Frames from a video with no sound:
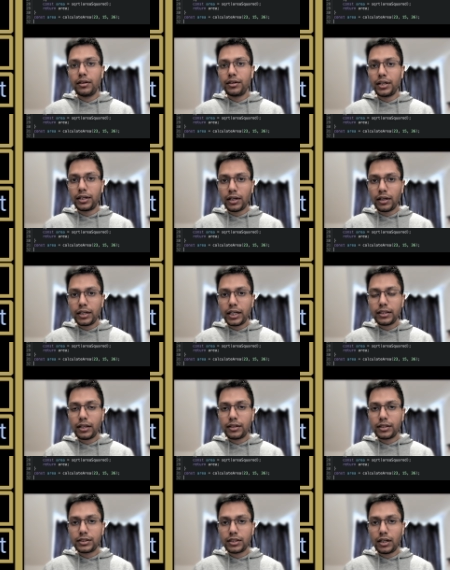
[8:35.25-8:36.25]
returning
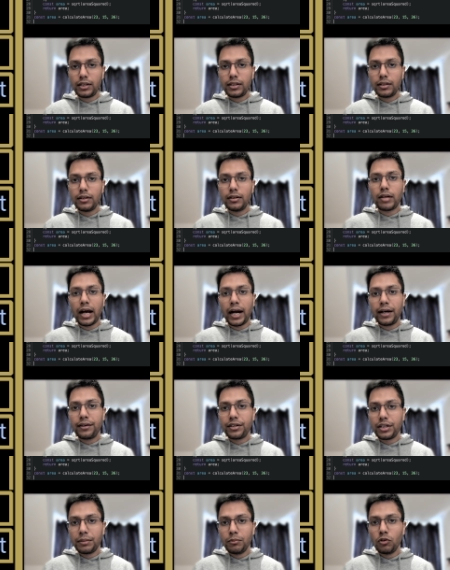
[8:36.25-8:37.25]
the result
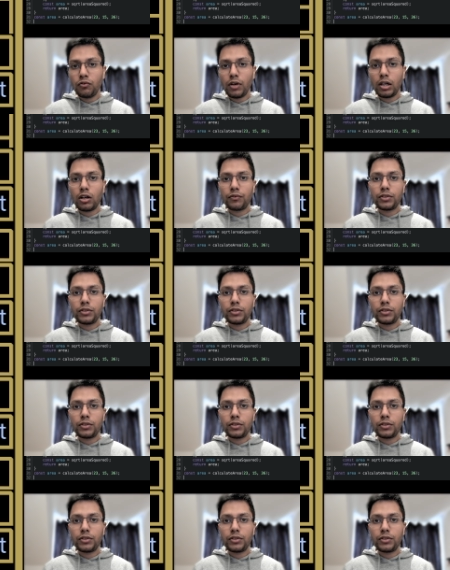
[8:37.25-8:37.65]
and removal